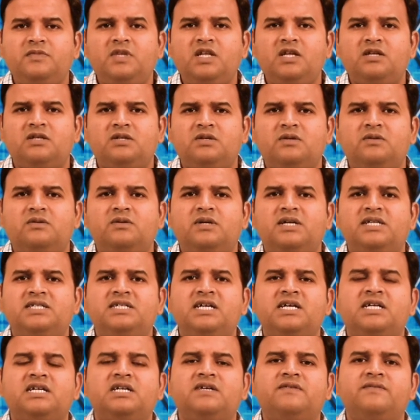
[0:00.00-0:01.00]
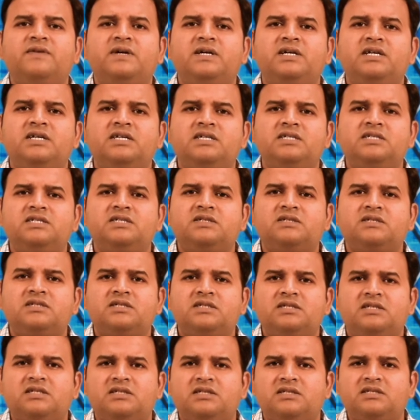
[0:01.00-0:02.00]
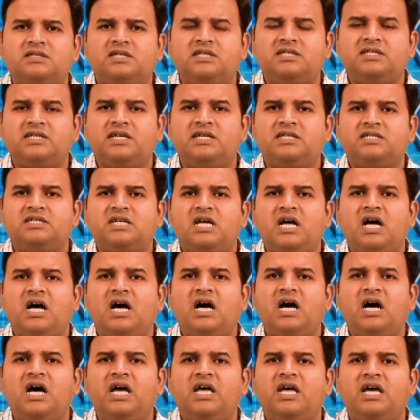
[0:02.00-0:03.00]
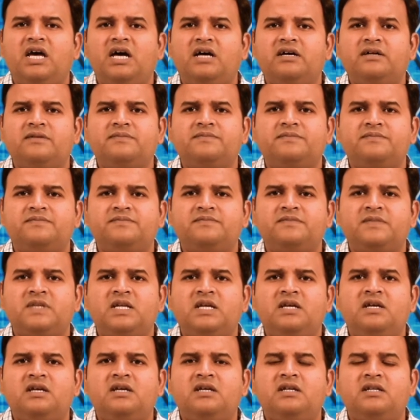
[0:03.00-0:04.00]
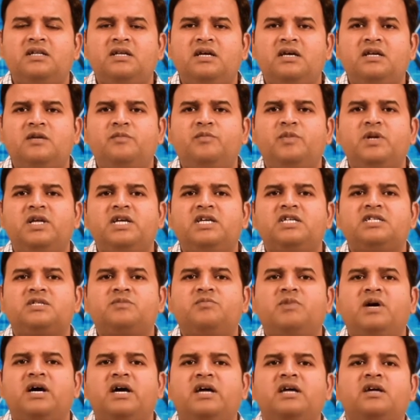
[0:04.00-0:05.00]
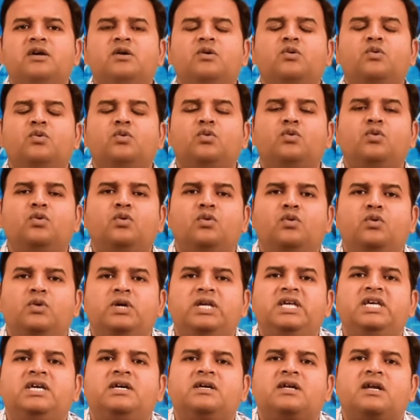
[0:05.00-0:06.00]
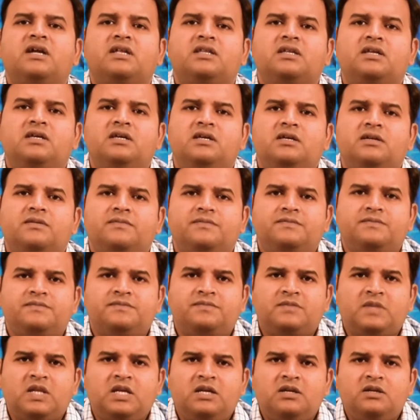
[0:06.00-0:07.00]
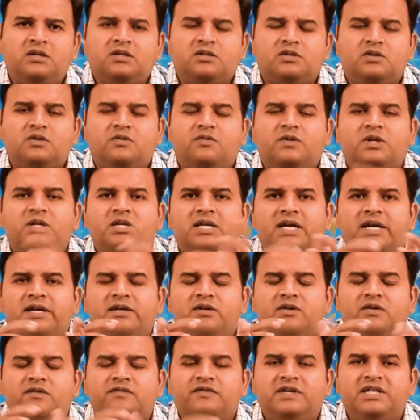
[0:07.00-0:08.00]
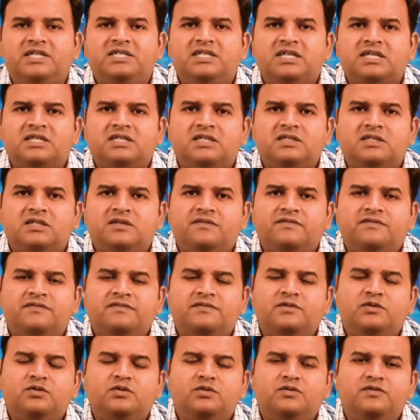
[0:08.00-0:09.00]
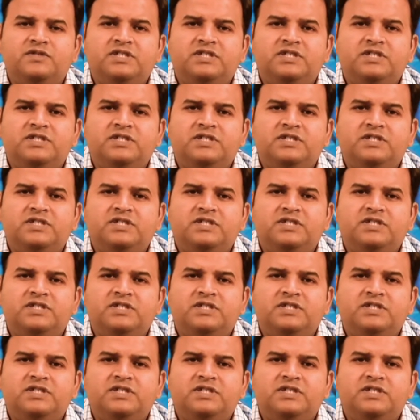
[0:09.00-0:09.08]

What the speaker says: So, adjective endings such as aya, they are replaced by o e kratki. So, what kind of adjectives do we